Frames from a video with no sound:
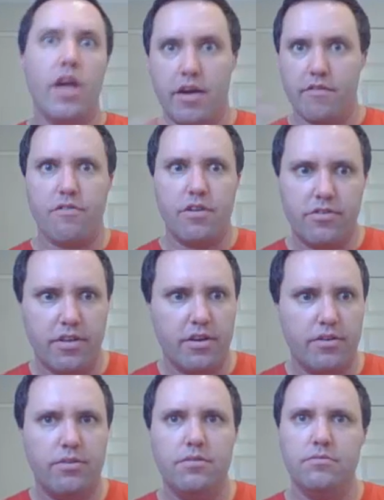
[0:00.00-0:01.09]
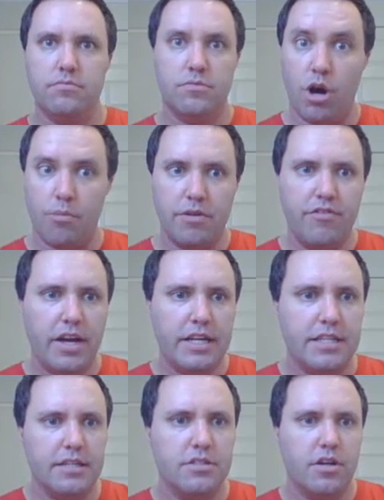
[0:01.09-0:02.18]
every single common
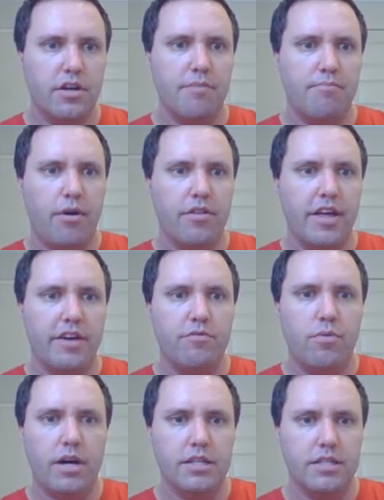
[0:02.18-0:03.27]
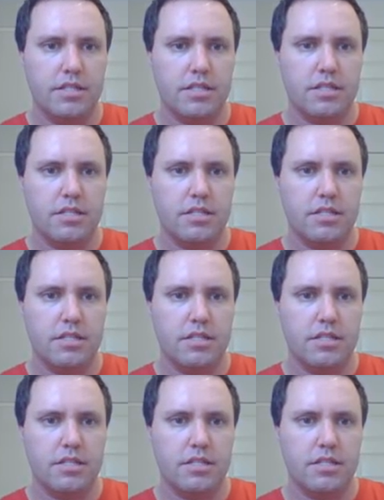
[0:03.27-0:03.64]
factor. So they both have 1s,